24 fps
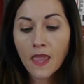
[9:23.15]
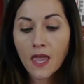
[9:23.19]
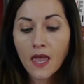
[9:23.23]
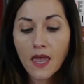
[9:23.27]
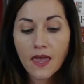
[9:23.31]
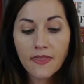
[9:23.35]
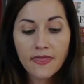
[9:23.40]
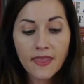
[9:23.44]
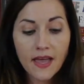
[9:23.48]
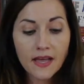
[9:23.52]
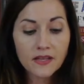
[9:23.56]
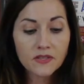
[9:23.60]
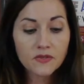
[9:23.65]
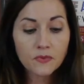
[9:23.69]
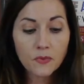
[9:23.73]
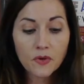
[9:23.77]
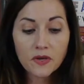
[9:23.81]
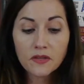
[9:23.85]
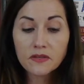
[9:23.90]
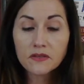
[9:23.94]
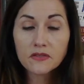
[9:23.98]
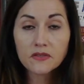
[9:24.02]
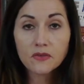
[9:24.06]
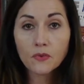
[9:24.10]
And that's
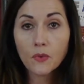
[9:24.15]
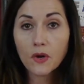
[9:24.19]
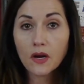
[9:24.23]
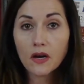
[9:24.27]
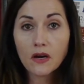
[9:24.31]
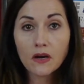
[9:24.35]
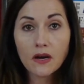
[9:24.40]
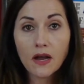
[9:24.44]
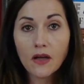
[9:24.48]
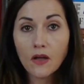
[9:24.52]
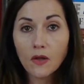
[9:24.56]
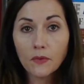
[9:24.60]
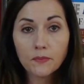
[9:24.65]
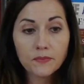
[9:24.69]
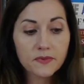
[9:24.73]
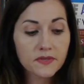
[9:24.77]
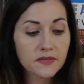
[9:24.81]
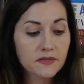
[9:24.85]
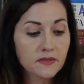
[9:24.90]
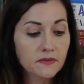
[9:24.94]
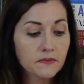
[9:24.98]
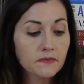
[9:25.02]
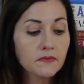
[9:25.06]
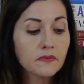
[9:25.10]
where the square
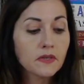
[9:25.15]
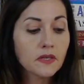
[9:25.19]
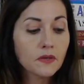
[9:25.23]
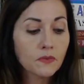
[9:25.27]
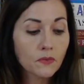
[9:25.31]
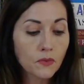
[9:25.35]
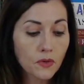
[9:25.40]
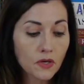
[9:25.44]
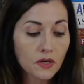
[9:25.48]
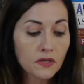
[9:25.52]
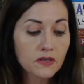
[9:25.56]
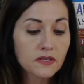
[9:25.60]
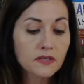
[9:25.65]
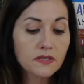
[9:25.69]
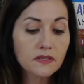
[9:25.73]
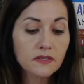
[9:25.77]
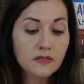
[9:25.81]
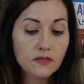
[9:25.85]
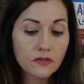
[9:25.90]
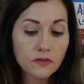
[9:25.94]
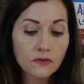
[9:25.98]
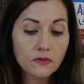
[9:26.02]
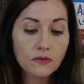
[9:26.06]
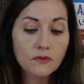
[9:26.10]
helps. It works
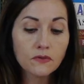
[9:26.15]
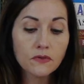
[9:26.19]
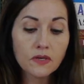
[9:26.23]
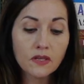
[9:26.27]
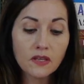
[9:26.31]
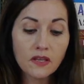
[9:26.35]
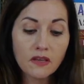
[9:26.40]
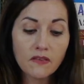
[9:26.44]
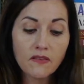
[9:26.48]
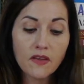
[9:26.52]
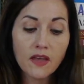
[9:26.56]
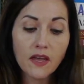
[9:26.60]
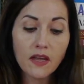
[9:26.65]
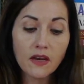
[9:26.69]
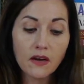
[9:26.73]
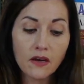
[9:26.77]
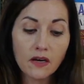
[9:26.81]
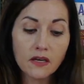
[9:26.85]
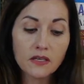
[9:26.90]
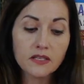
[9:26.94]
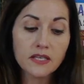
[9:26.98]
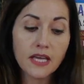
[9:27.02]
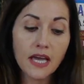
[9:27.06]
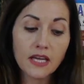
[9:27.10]
to alleviate our
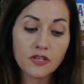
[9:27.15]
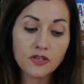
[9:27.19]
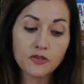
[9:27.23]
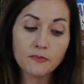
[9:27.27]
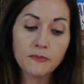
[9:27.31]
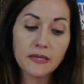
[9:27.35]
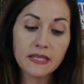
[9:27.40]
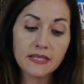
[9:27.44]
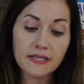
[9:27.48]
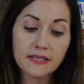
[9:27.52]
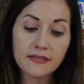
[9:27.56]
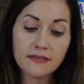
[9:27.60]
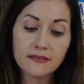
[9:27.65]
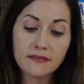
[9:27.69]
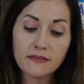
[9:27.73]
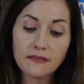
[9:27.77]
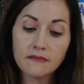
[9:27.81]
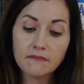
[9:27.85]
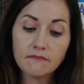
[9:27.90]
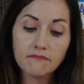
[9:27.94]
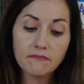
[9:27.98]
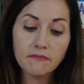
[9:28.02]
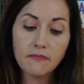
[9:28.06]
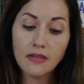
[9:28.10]
attachments.
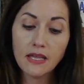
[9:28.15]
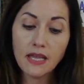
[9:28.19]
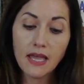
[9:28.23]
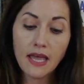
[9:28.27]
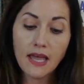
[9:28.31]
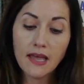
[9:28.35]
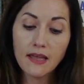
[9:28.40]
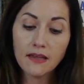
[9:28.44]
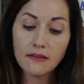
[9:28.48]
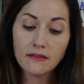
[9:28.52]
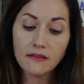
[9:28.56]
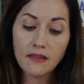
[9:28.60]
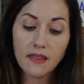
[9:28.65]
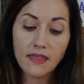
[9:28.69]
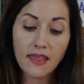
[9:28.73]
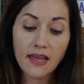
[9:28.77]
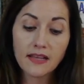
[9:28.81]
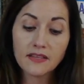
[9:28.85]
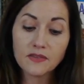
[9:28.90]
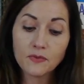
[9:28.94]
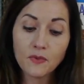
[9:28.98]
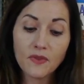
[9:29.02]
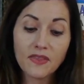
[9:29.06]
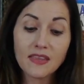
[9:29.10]
And
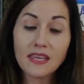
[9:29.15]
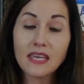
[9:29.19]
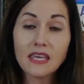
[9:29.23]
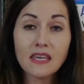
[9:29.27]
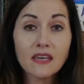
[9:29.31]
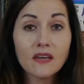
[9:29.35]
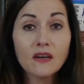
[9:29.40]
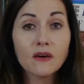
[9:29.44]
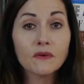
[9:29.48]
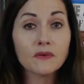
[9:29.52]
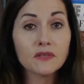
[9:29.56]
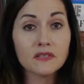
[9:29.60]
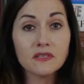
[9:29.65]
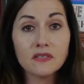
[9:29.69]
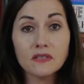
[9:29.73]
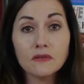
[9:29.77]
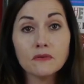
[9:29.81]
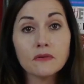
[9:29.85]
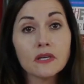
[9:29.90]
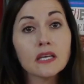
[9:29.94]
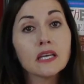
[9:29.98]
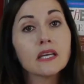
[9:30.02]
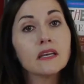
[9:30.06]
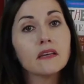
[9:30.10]
that's what the ego is
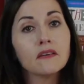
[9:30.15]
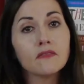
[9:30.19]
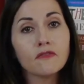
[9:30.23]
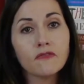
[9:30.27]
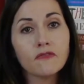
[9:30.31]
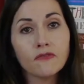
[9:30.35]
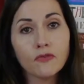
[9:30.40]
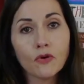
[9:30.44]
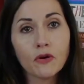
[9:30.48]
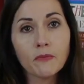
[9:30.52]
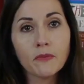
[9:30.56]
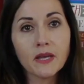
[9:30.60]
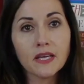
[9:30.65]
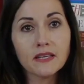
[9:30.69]
doing, forming